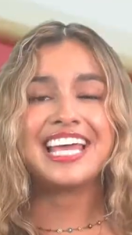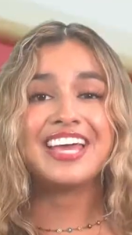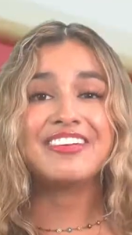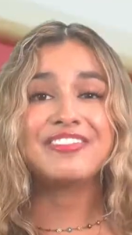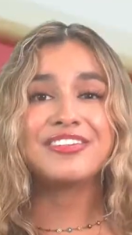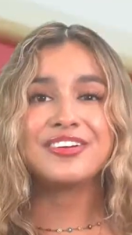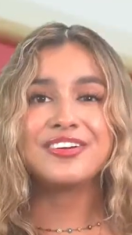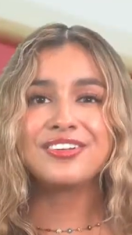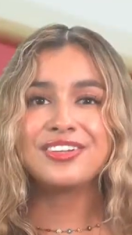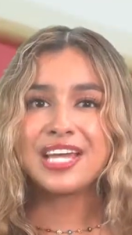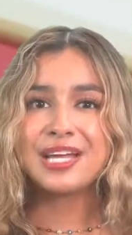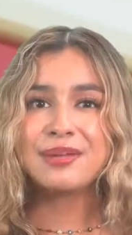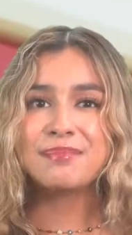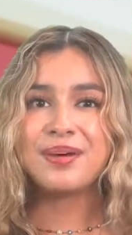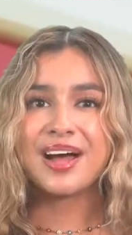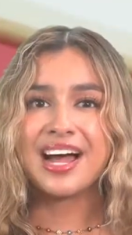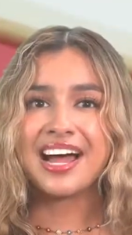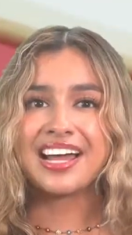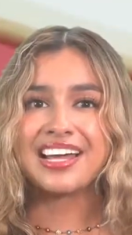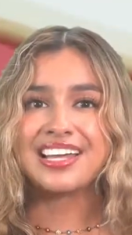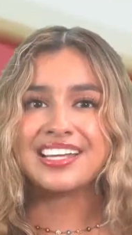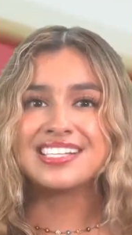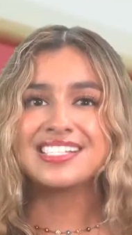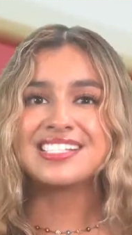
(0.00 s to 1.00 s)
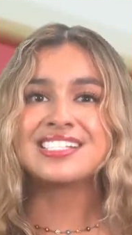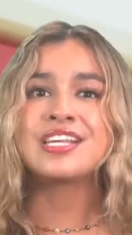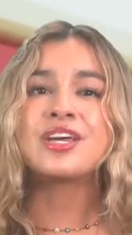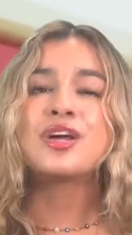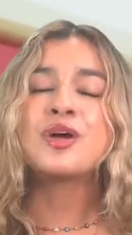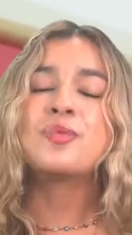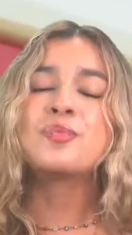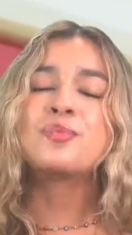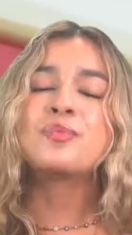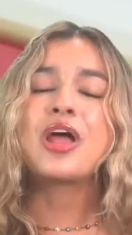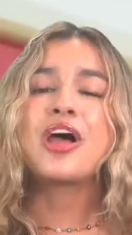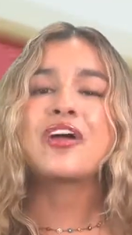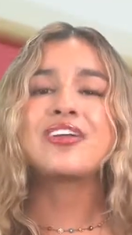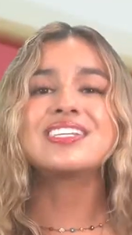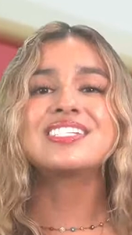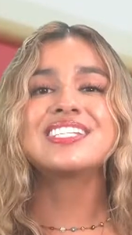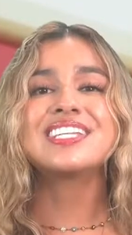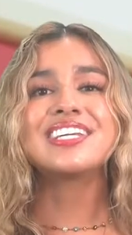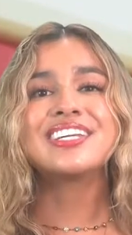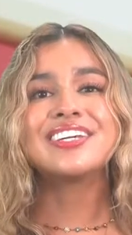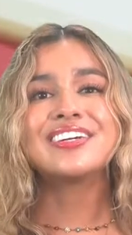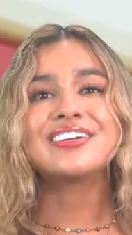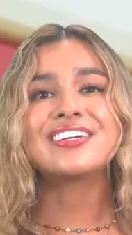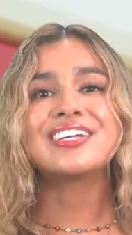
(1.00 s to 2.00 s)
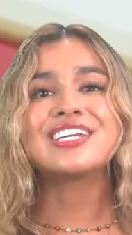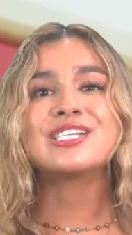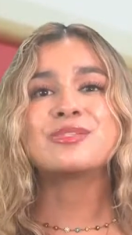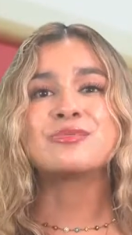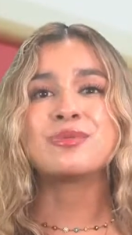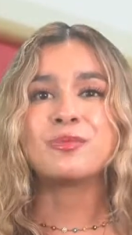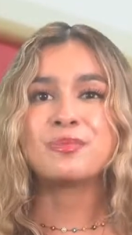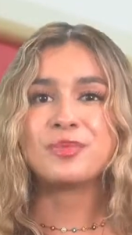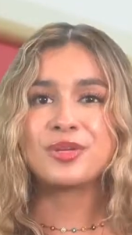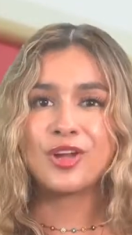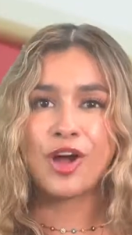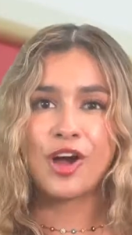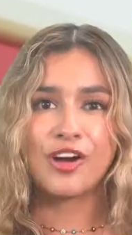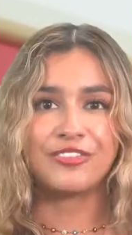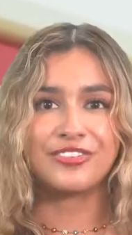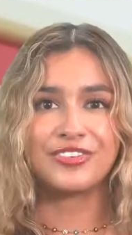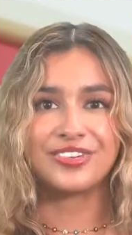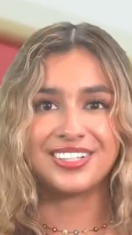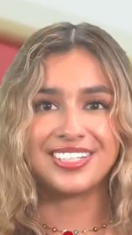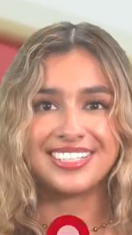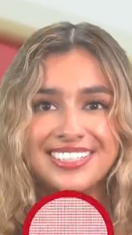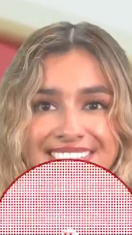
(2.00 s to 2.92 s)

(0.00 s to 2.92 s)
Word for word: If you don't like pies, brownies and cookies will be offered.